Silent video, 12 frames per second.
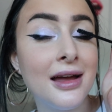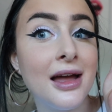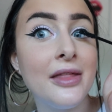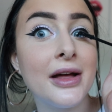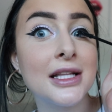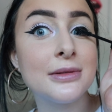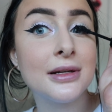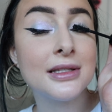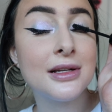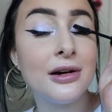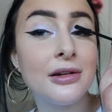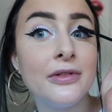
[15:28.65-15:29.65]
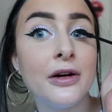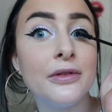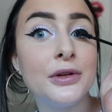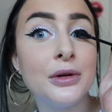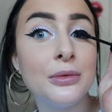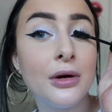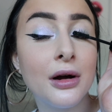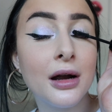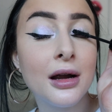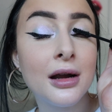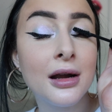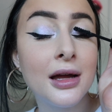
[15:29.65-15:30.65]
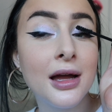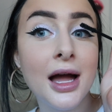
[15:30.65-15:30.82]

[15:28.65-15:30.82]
and that's why it's called Velvet Noir.